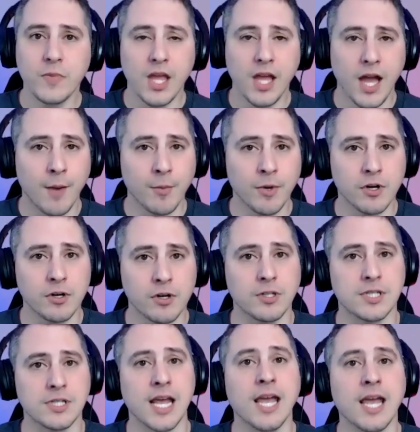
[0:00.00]
I'm going to
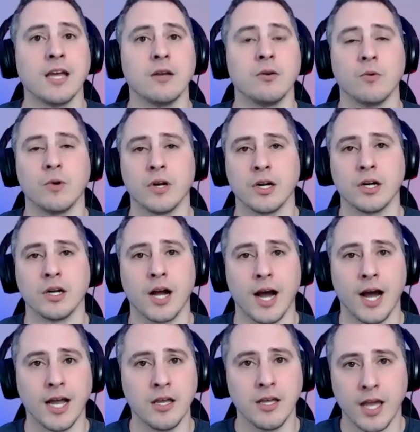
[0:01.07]
say it, where
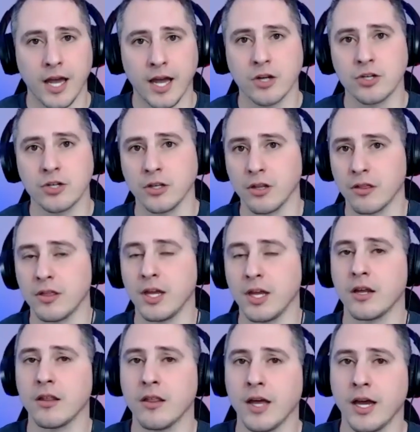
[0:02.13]
I actually
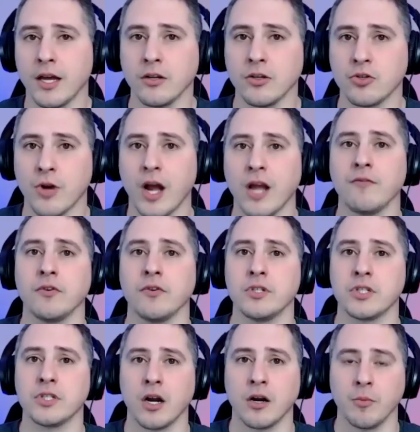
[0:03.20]
think that
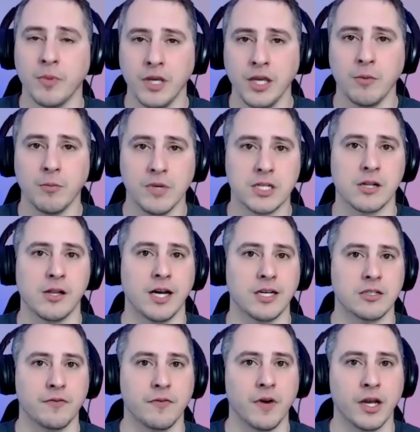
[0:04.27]
drivers are being
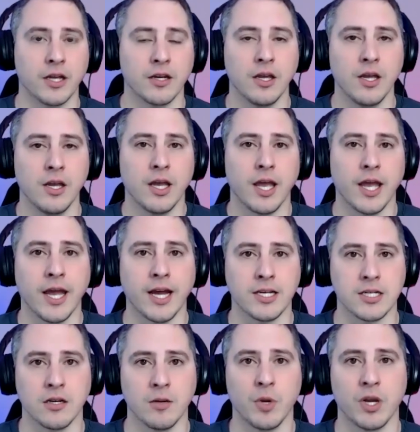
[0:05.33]
misclassified as
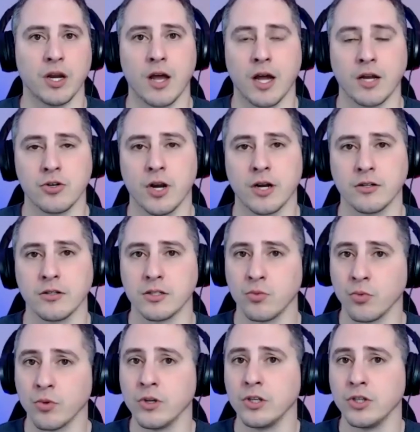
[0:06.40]
independent contractors and
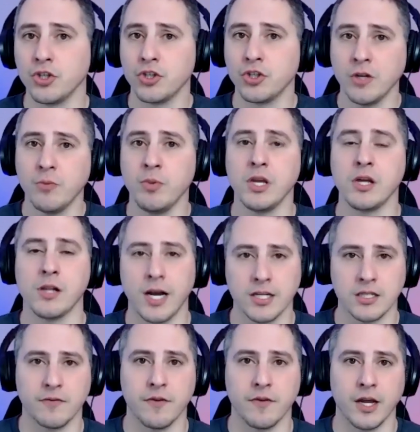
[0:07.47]
really should be
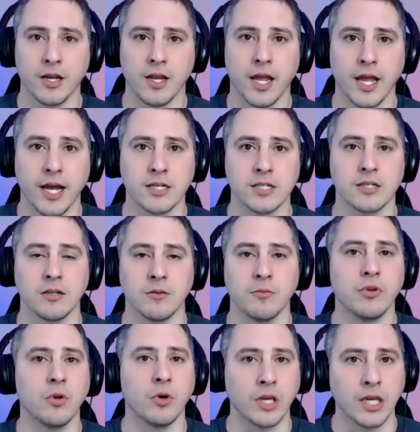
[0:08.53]
classified as
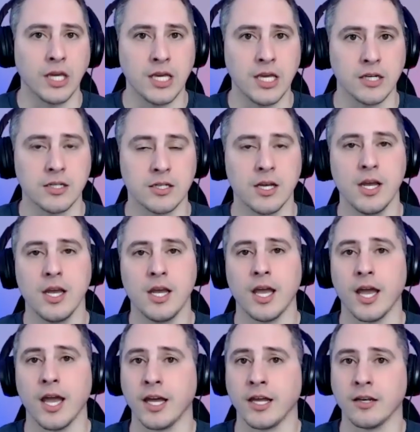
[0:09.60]
employees.
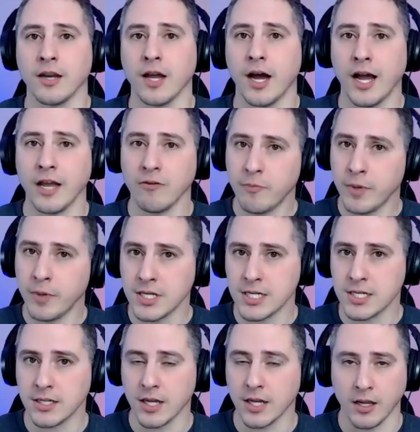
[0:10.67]
And I've been,
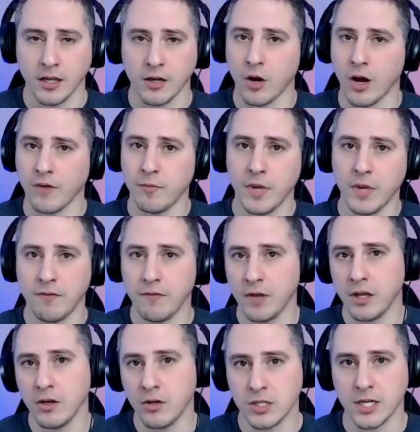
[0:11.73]
you know, I've made
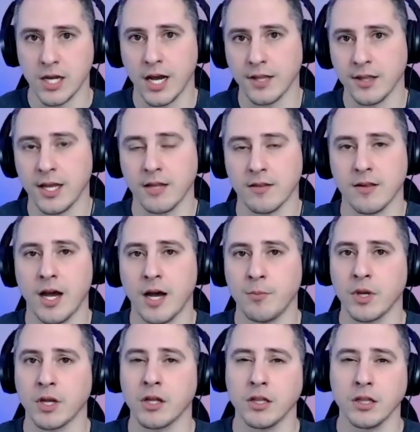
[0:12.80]
videos on that
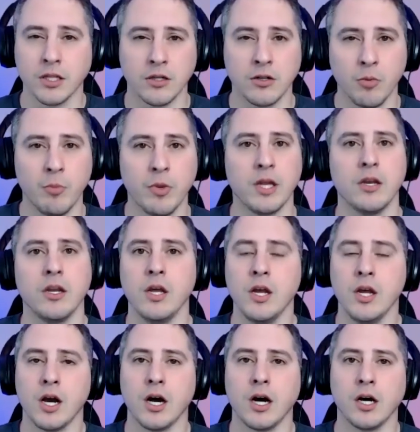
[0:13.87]
topic a little bit,
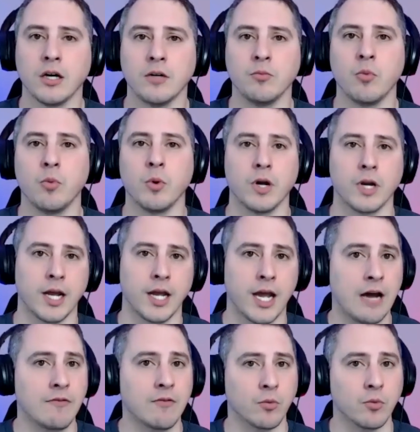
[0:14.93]
but I
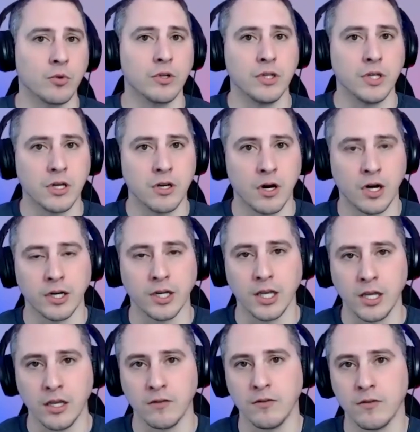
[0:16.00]
haven't really gone
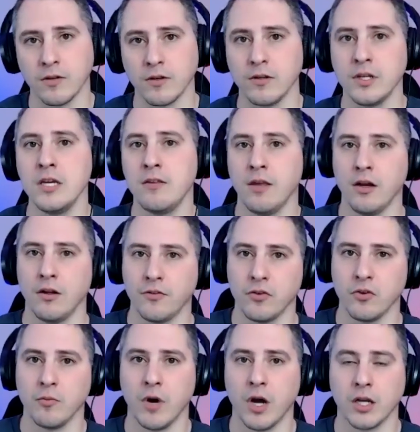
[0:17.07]
into detail too
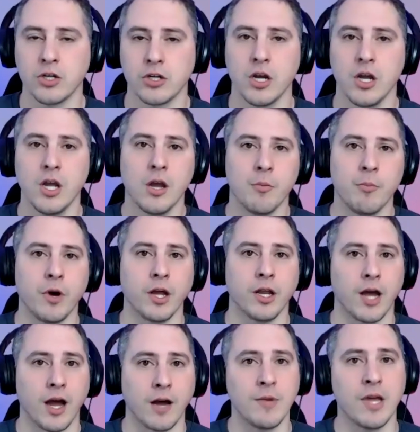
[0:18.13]
much. But
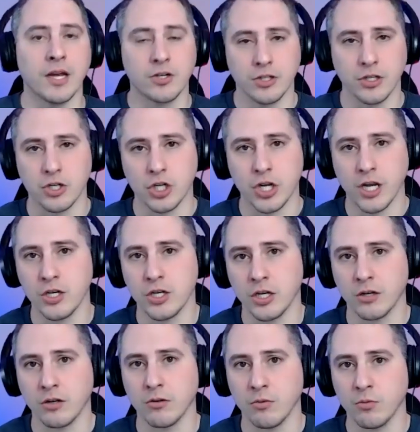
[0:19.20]
I'm actually
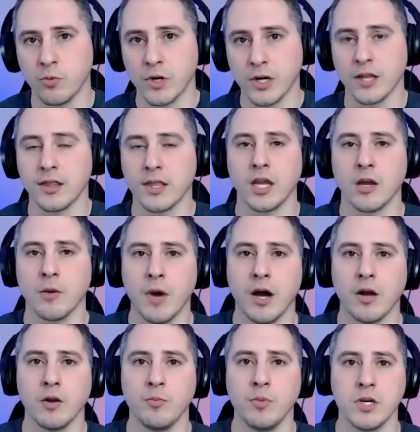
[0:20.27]
changing what I think about
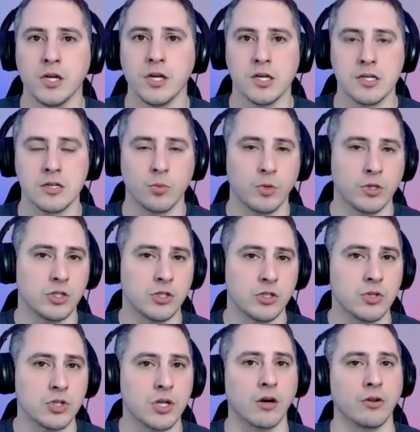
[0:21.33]
it, because once you
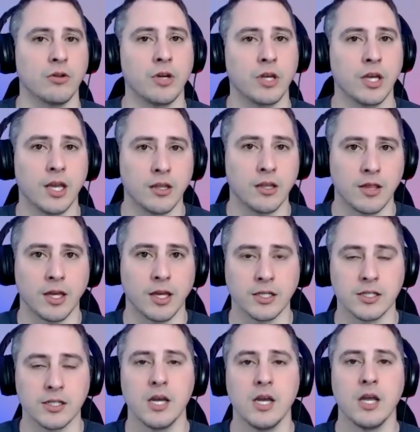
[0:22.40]
start looking at
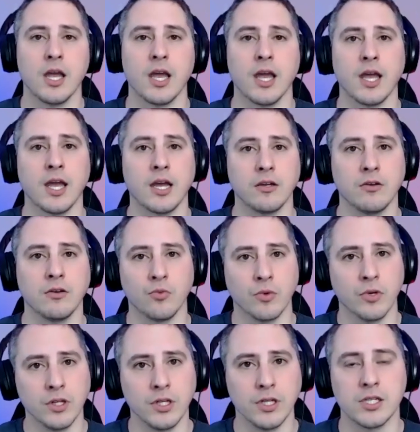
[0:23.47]
things and you
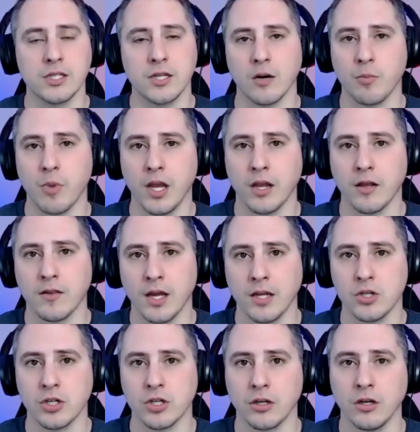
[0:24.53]
really start paying
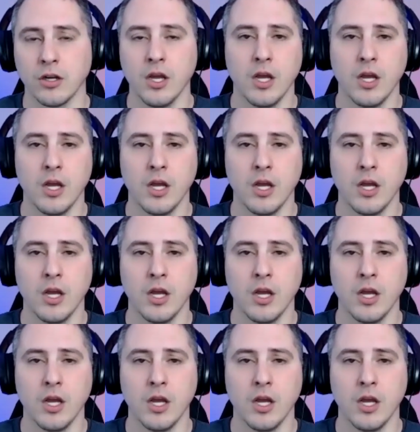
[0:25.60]
attention,